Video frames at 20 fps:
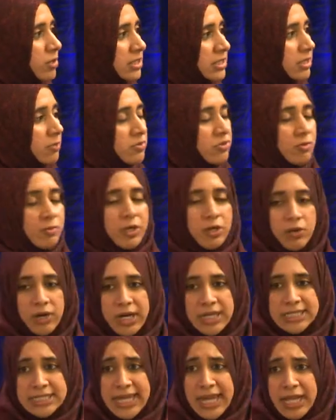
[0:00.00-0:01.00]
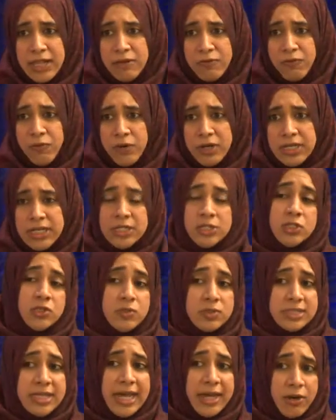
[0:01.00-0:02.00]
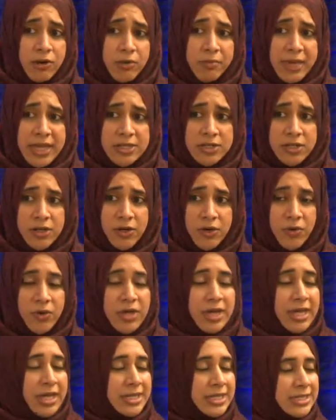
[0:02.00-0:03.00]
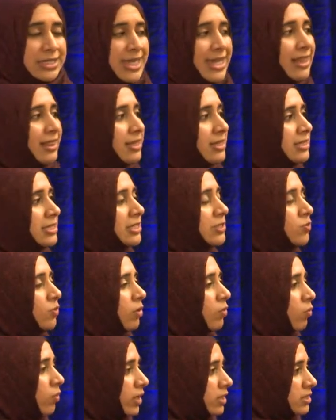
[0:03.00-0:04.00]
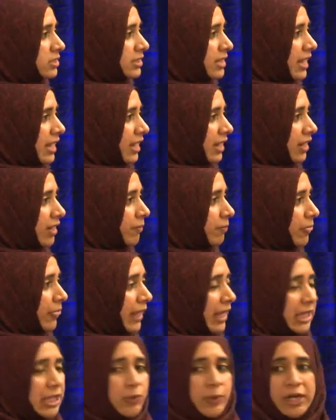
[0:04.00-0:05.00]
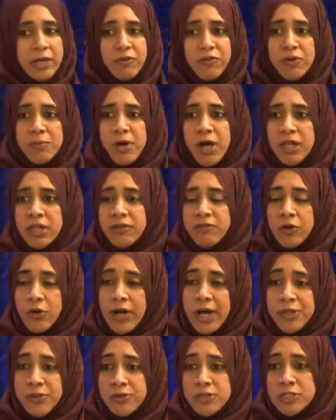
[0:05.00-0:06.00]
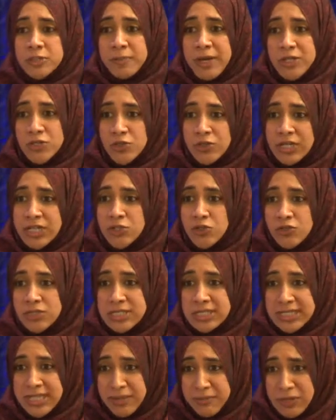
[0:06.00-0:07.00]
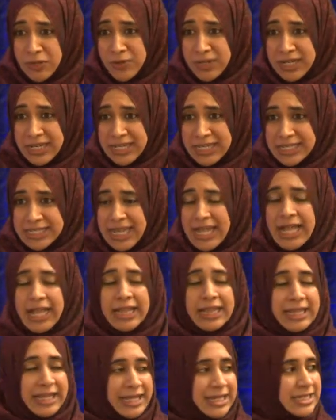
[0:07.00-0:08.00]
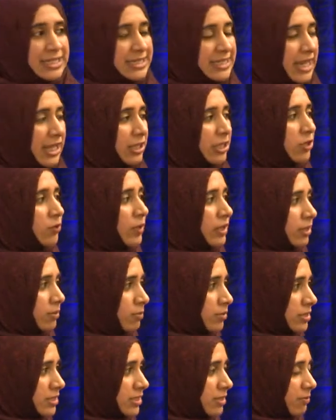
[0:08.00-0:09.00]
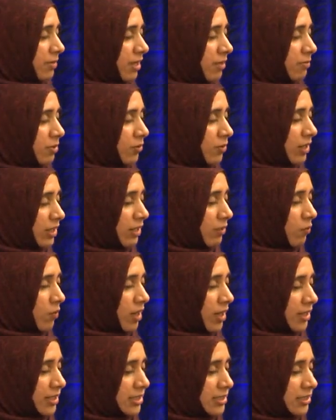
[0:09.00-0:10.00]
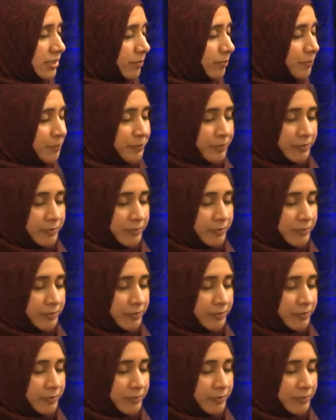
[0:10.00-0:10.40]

Muslims from across California to Sacramento to say, this is what we're saying. You hear from all of your other special interest communities. Let us tell you what the Muslim community wants.